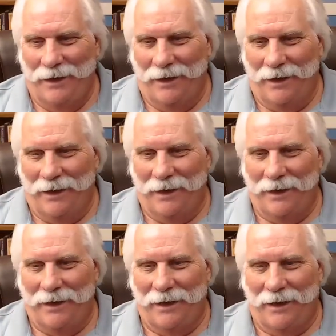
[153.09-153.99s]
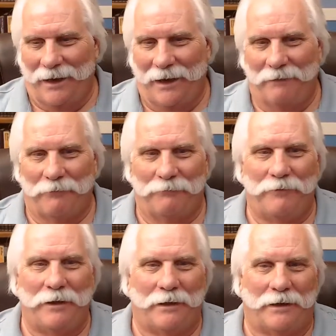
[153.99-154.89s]
I have a
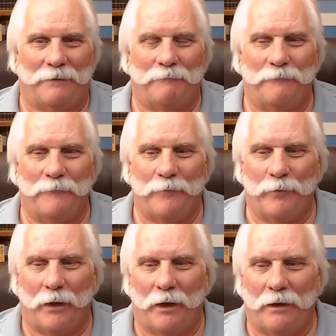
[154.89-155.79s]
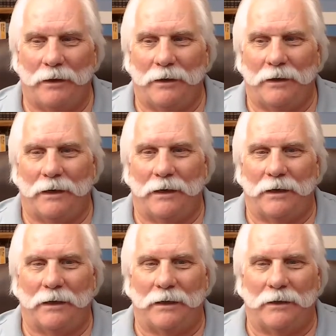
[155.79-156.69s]
feeling
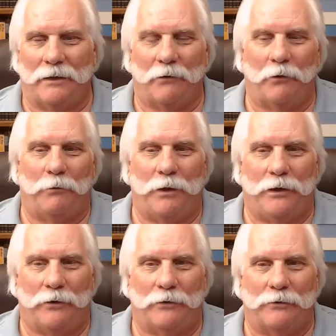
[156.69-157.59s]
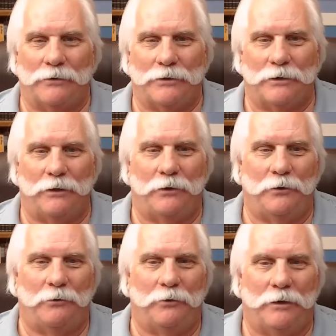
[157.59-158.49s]
there would be those
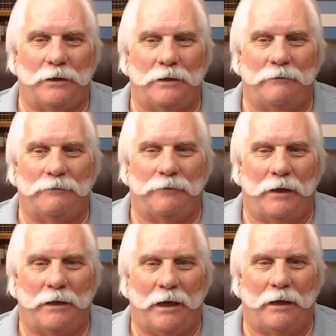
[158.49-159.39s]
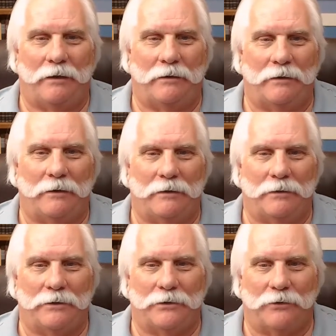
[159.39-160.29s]
who would find that
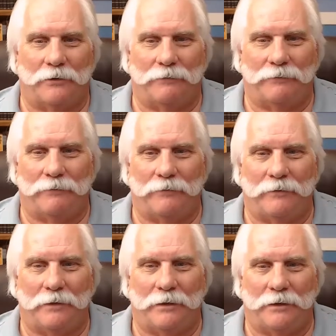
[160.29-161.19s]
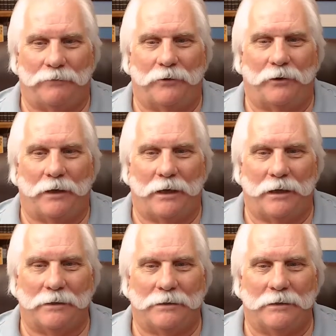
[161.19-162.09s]
sort of difficult, I
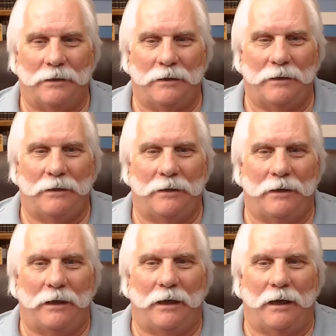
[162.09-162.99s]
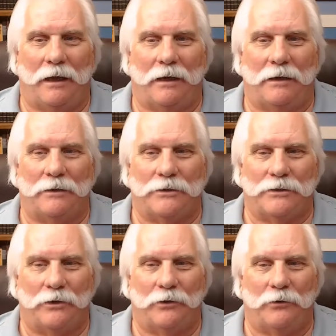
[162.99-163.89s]
guess. And
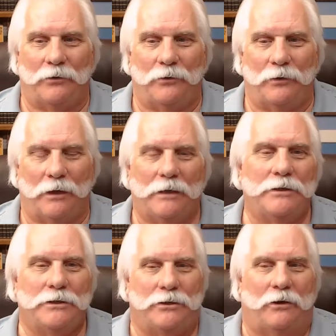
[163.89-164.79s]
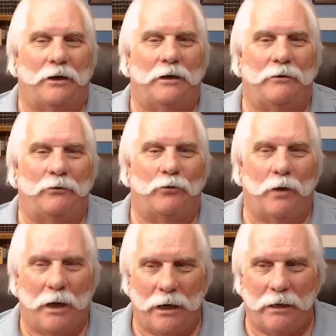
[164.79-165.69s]
so let's start
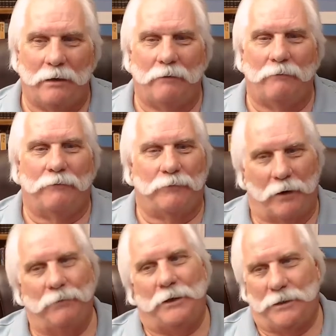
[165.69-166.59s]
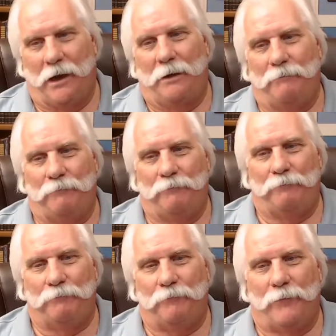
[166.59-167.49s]
right from the top
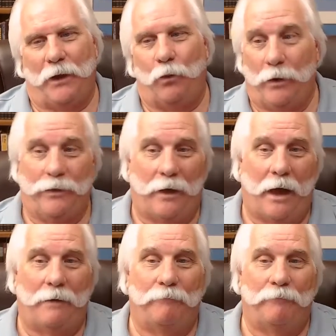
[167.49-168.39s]
with that.